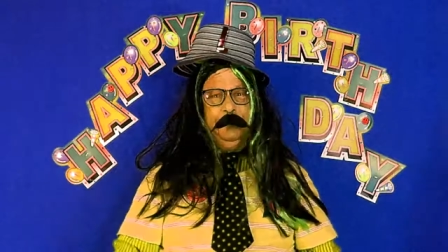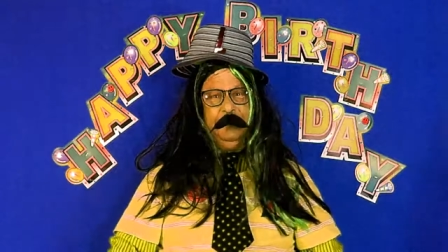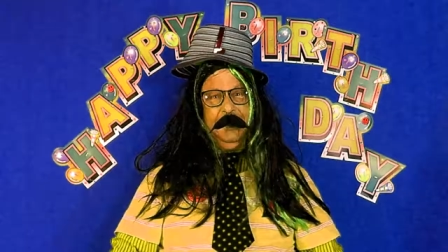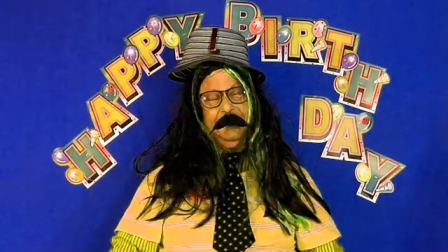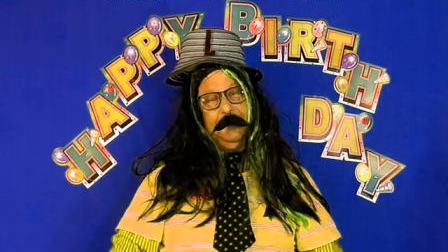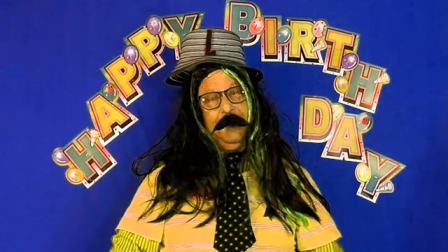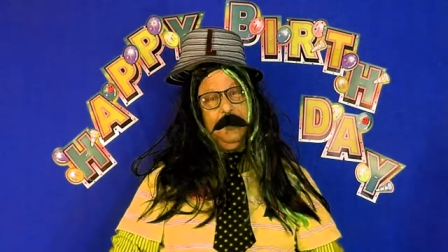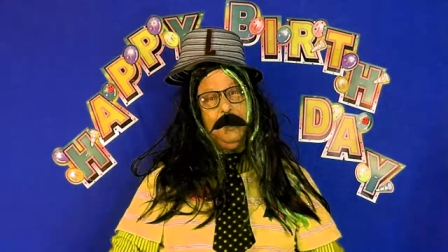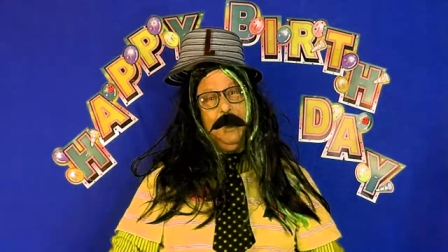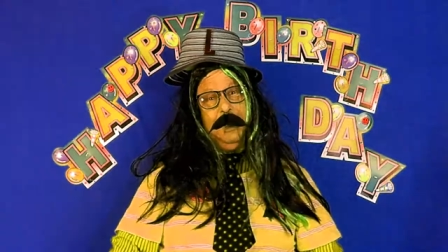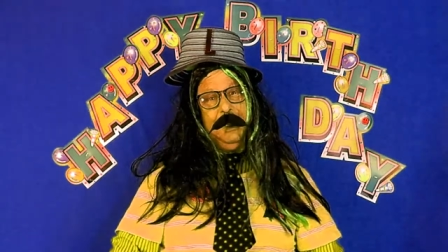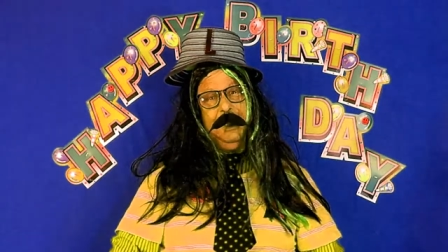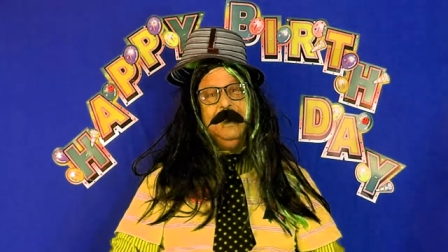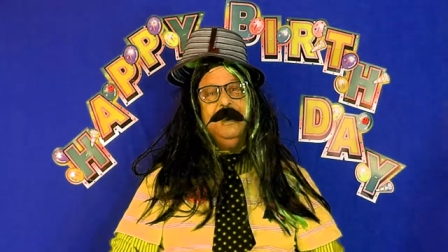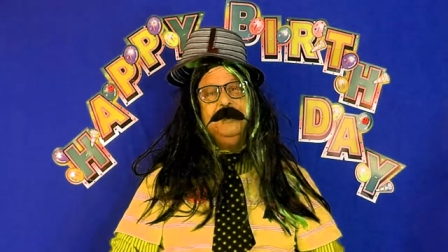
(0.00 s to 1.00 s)
So there you go,
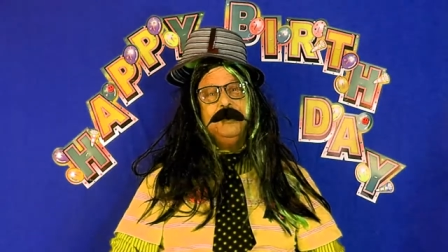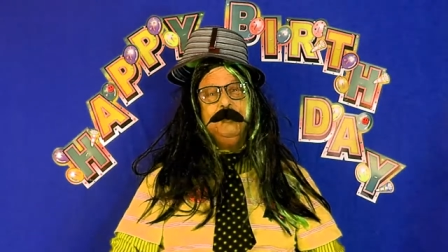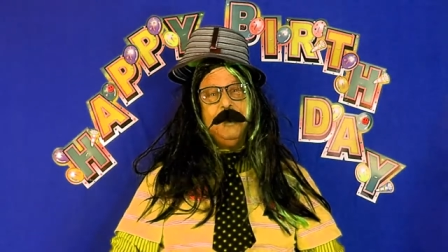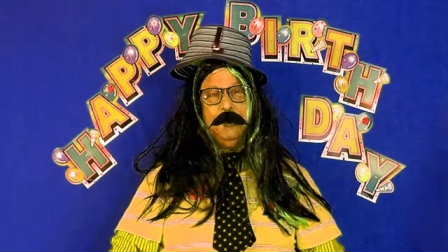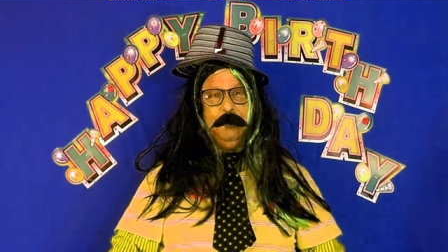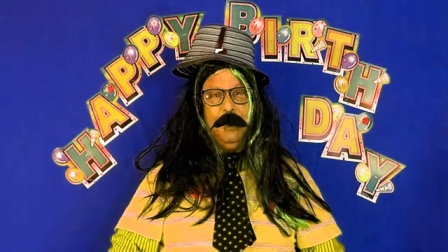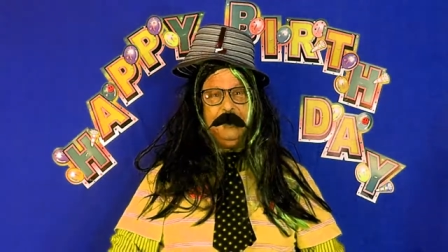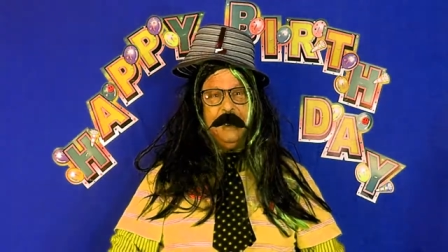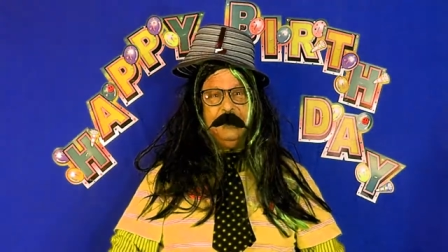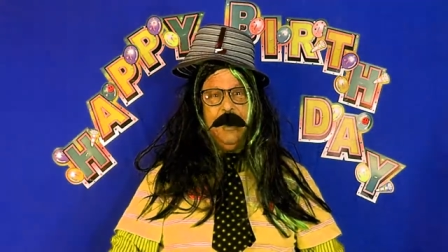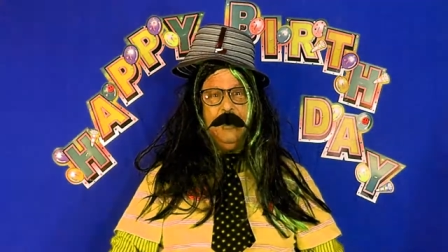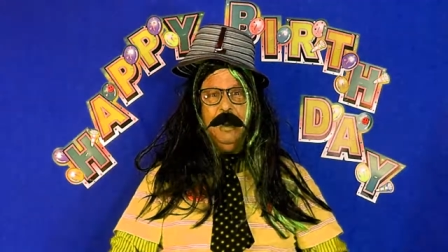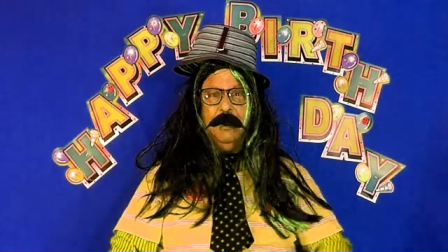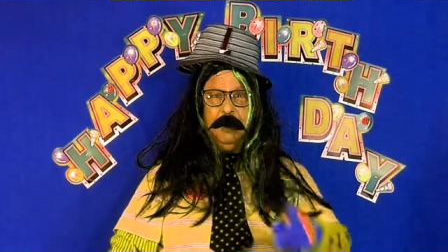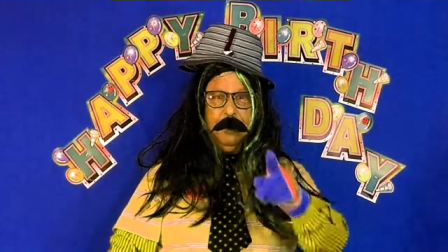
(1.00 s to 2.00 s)
Ling. This is your special birthday song,
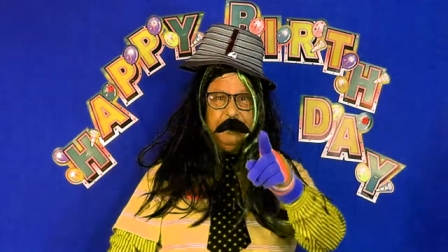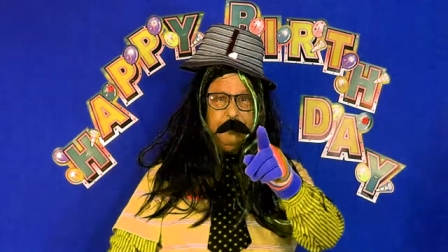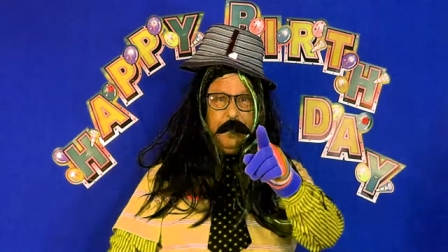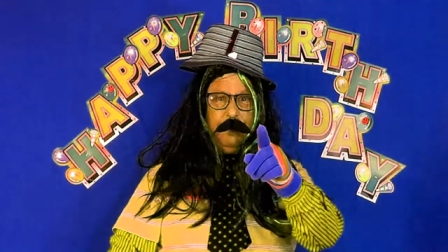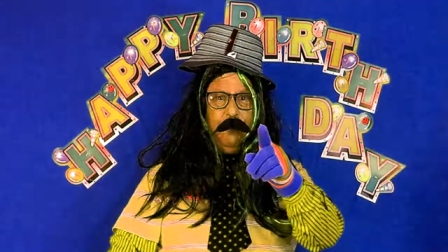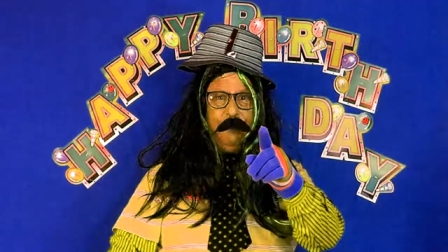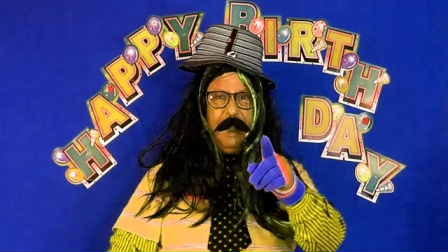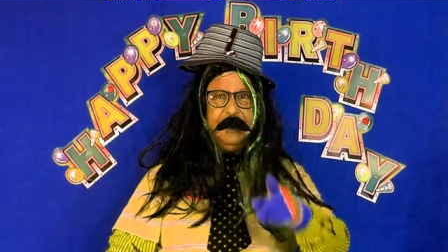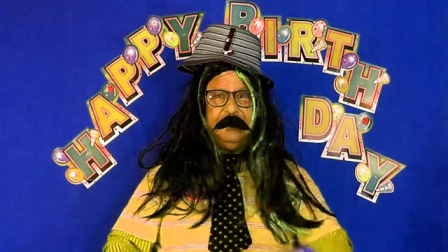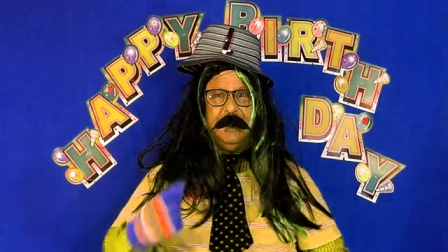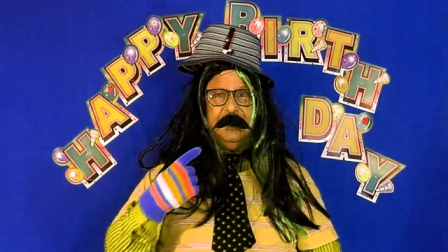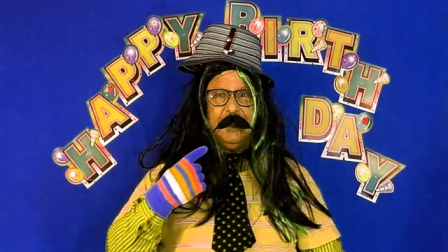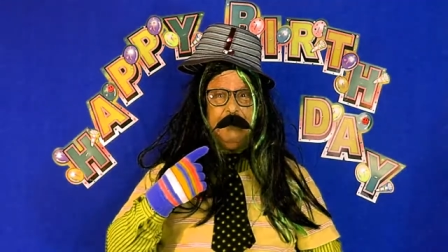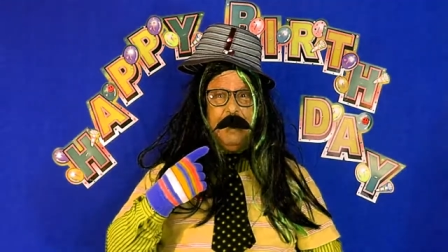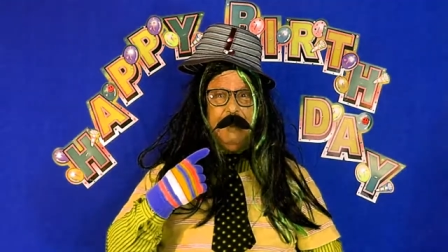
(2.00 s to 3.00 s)
requested by your friends,
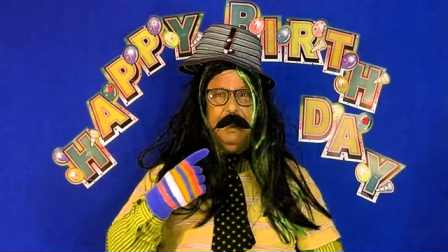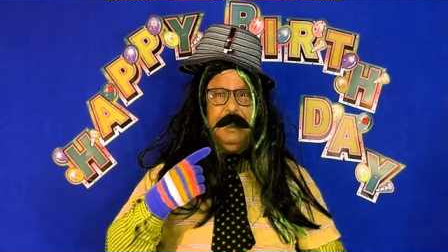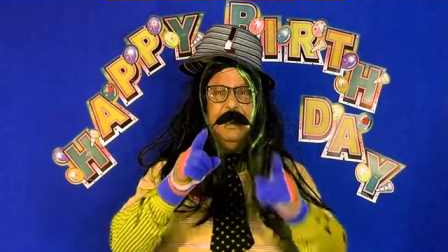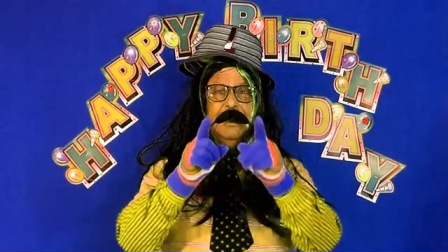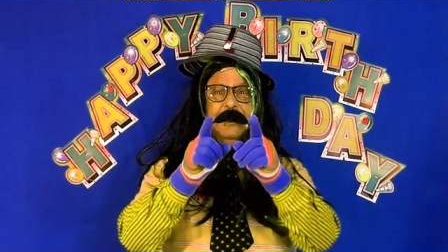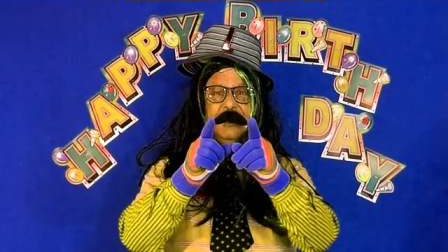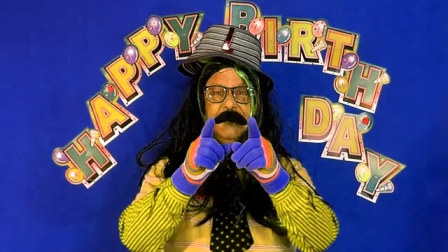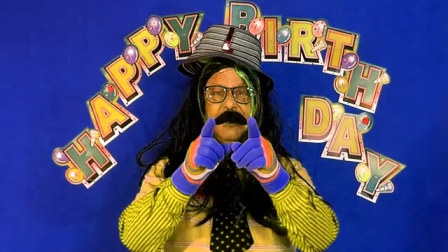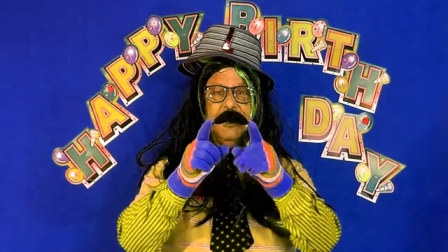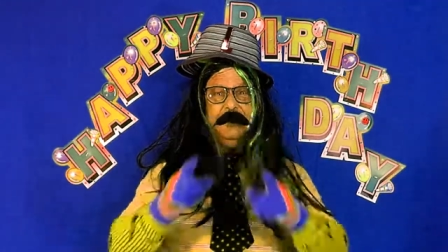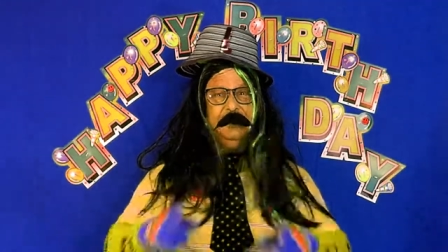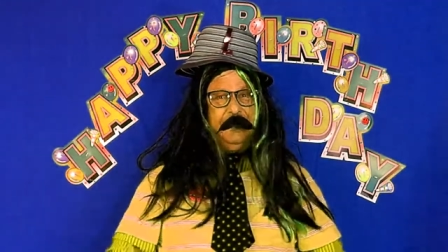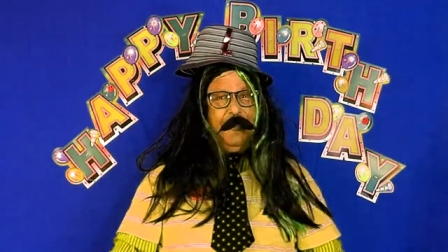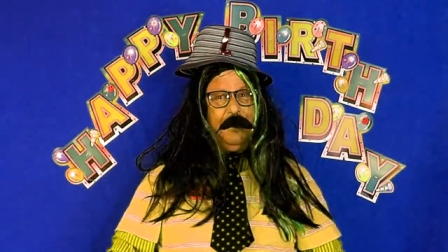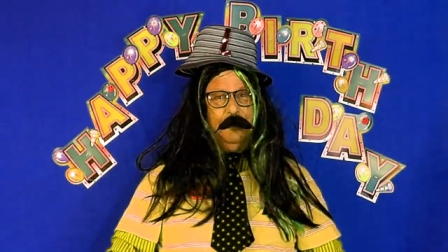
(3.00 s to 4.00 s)
sung by me, just for you,
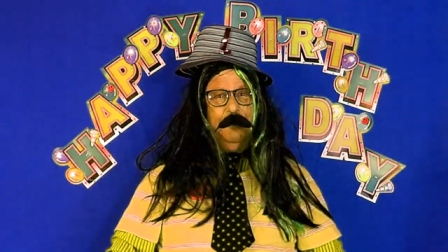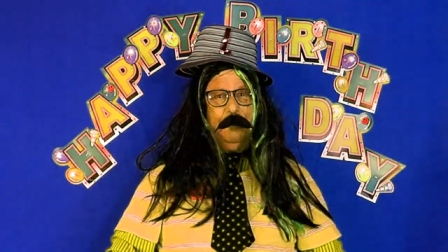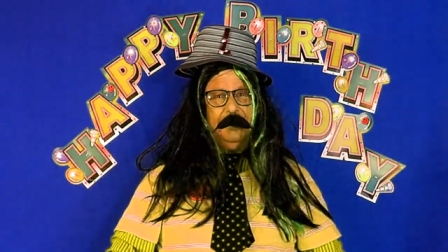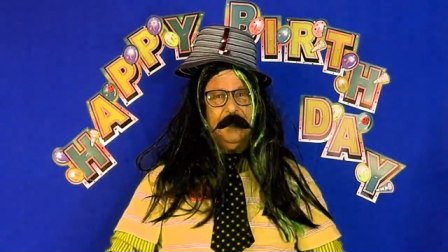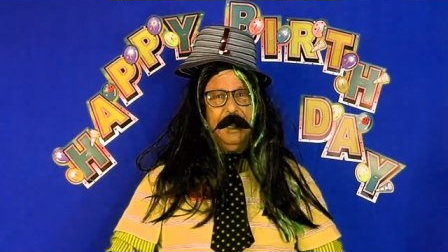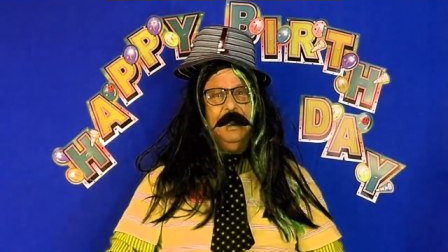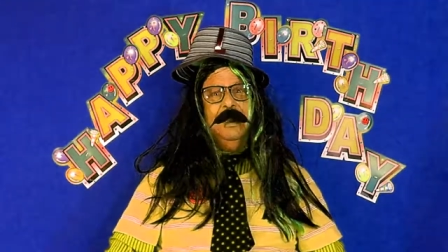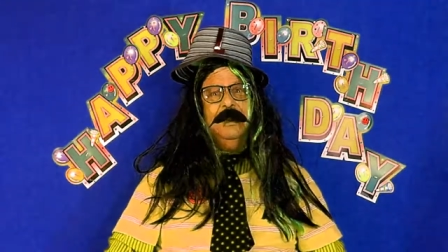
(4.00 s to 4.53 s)
today on your birthday.